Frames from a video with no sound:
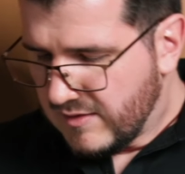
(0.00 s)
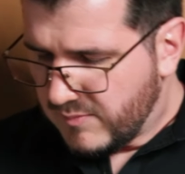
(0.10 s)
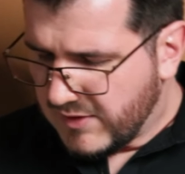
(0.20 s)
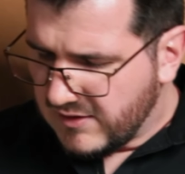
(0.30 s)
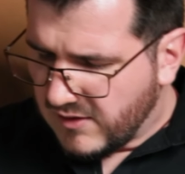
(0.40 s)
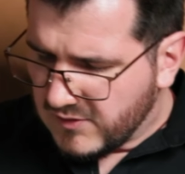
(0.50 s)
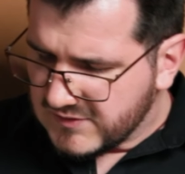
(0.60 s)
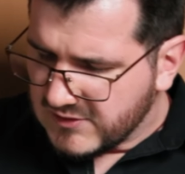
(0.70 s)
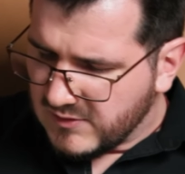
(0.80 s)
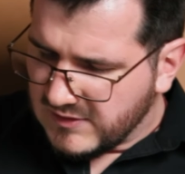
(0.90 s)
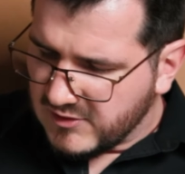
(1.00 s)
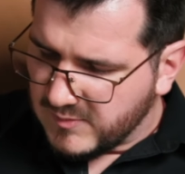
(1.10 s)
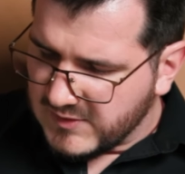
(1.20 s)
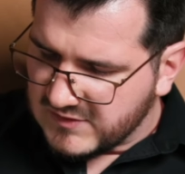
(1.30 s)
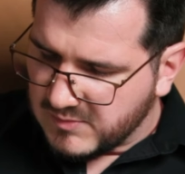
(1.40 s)
but also a little
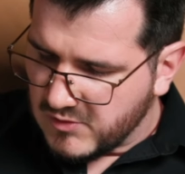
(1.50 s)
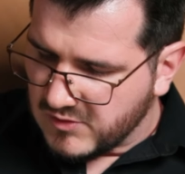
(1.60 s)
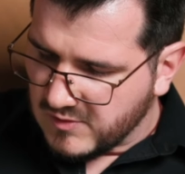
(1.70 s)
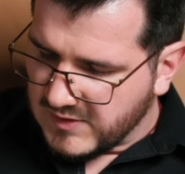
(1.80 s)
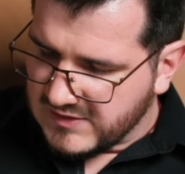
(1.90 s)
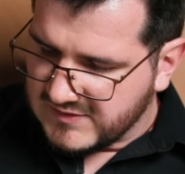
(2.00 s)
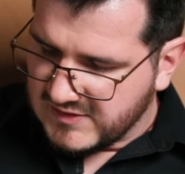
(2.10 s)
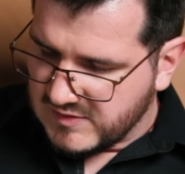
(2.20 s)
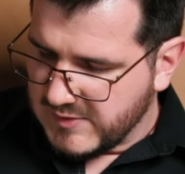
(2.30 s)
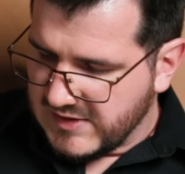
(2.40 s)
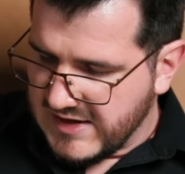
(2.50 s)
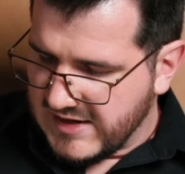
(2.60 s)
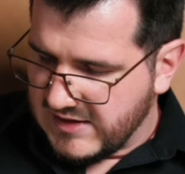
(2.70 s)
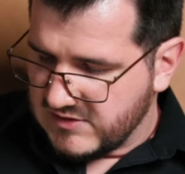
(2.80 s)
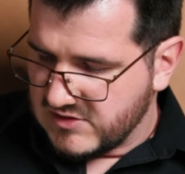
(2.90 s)
bit smoother because it's been
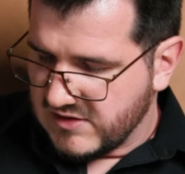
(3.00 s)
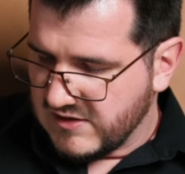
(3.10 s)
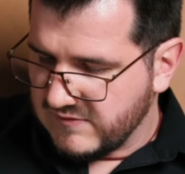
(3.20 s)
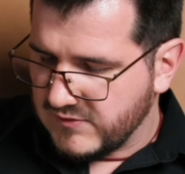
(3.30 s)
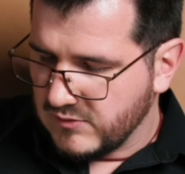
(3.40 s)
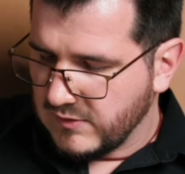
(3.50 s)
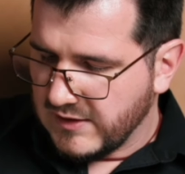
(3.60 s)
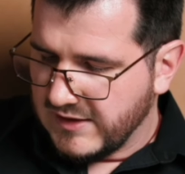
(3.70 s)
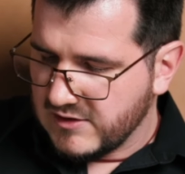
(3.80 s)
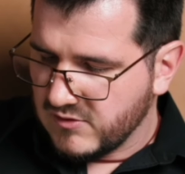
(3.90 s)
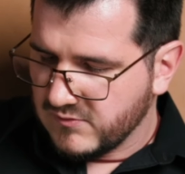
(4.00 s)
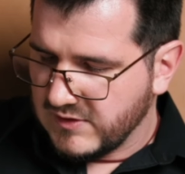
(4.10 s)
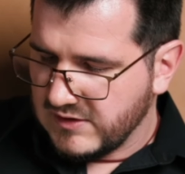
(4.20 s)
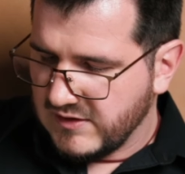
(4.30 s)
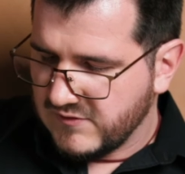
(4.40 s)
aged. If you like a
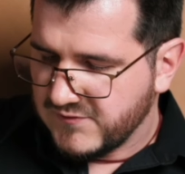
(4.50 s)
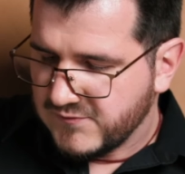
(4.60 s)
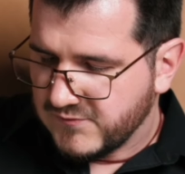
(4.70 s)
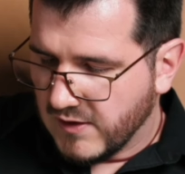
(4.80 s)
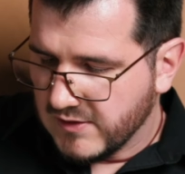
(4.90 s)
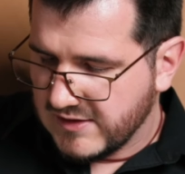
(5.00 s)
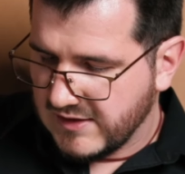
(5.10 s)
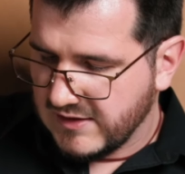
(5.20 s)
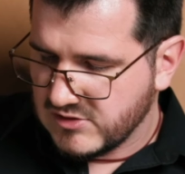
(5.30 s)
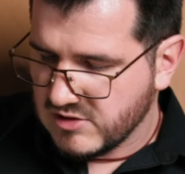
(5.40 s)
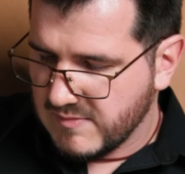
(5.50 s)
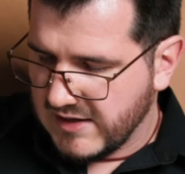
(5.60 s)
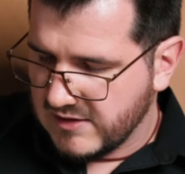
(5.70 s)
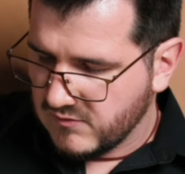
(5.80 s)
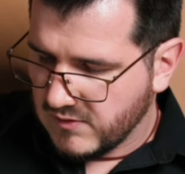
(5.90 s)
really funky
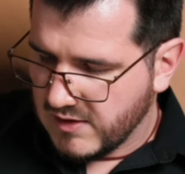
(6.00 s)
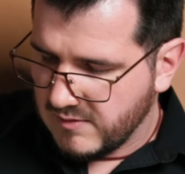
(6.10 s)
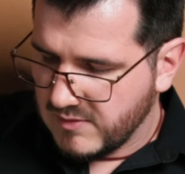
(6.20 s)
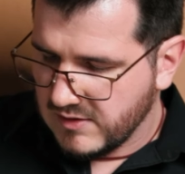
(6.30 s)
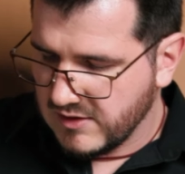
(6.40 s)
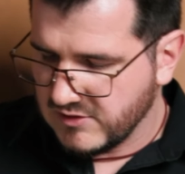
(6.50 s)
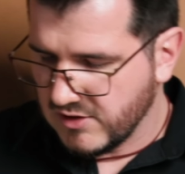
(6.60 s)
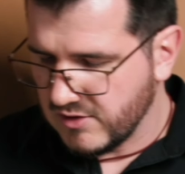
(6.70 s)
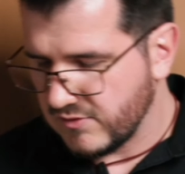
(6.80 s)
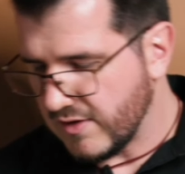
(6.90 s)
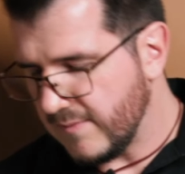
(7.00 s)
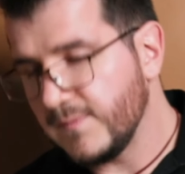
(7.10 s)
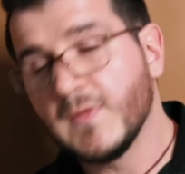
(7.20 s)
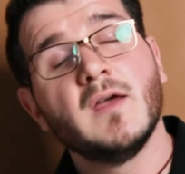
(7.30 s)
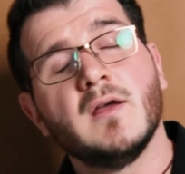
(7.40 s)
Jamaican rum, a dark rum,
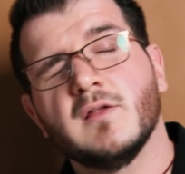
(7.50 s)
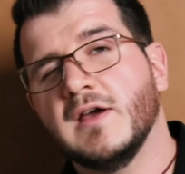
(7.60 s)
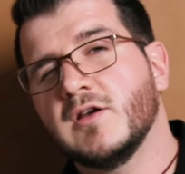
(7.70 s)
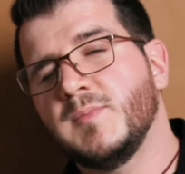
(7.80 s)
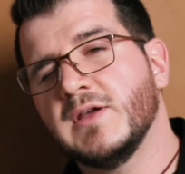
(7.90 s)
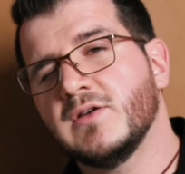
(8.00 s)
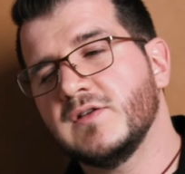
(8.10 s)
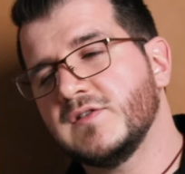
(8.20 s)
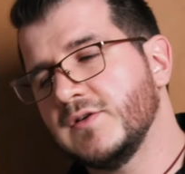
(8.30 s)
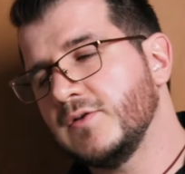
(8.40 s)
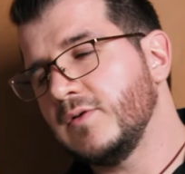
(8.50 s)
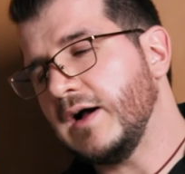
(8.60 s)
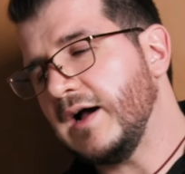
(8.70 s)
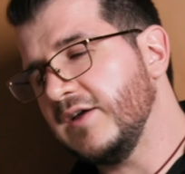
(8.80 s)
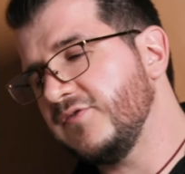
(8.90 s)
that could be good too.
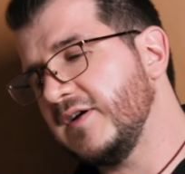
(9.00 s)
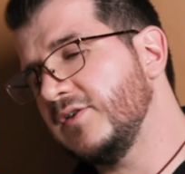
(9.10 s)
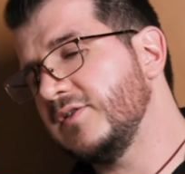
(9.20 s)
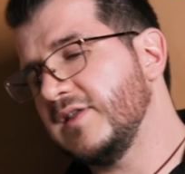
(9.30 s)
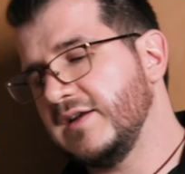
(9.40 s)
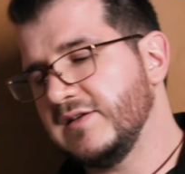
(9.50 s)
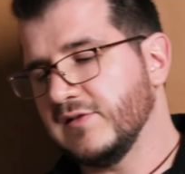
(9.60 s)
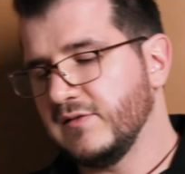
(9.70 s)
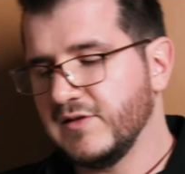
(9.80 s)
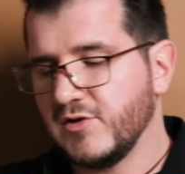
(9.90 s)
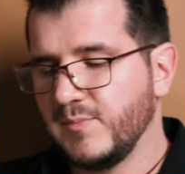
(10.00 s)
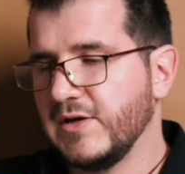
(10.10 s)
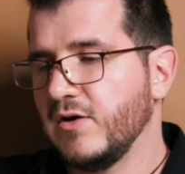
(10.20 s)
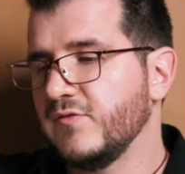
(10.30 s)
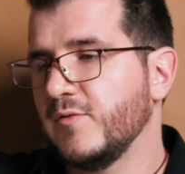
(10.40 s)
I found that it's a little
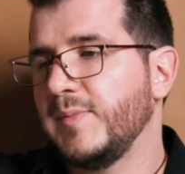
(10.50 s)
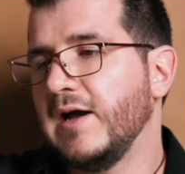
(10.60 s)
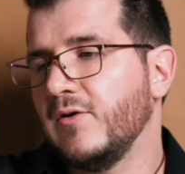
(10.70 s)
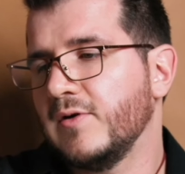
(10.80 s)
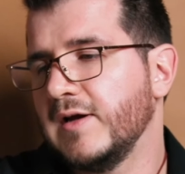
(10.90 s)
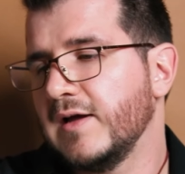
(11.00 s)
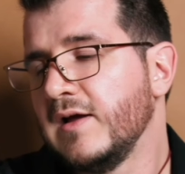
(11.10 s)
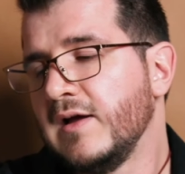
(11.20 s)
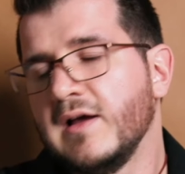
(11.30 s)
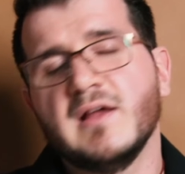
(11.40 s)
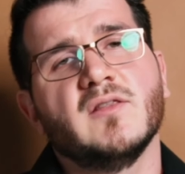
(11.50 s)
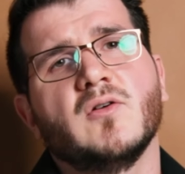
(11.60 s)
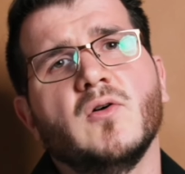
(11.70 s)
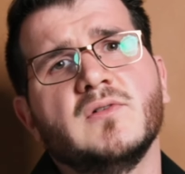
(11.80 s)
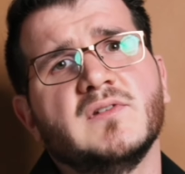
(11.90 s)
bit overpowering and the
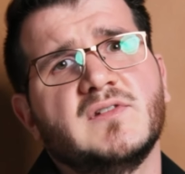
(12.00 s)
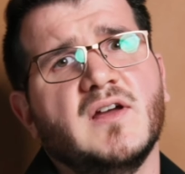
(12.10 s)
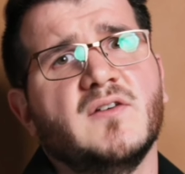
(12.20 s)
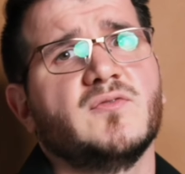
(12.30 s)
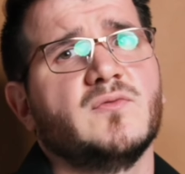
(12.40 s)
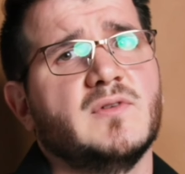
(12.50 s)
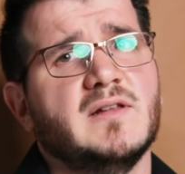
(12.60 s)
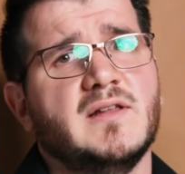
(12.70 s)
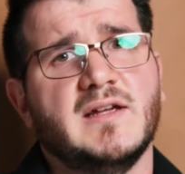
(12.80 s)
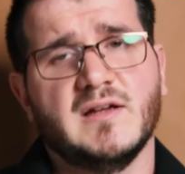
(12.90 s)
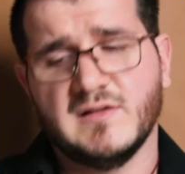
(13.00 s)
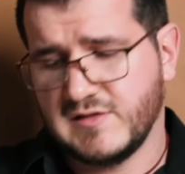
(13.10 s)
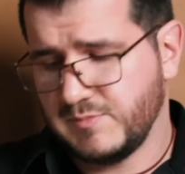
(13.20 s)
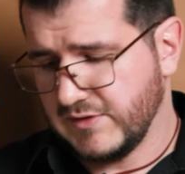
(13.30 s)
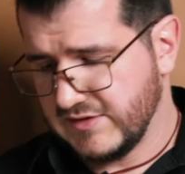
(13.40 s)
golden stuff really
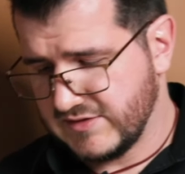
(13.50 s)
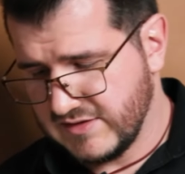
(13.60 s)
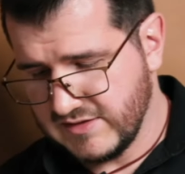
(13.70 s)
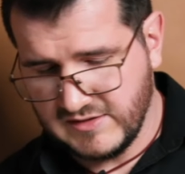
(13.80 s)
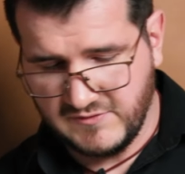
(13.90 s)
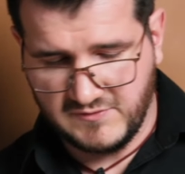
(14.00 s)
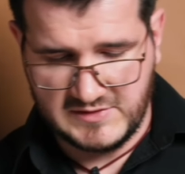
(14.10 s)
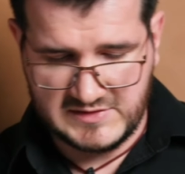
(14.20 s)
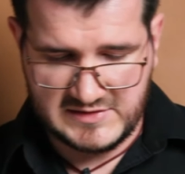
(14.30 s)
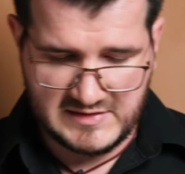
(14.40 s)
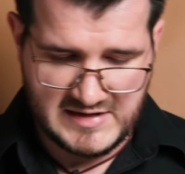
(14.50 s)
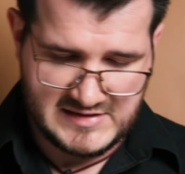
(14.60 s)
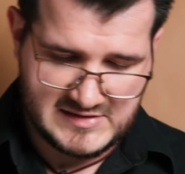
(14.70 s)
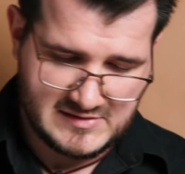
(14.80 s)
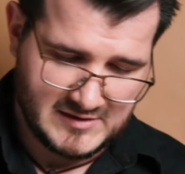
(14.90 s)
splits the difference
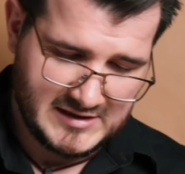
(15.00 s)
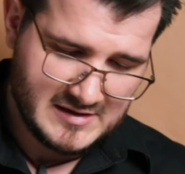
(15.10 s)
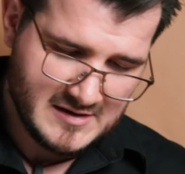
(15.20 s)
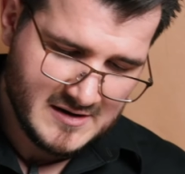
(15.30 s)
nicely.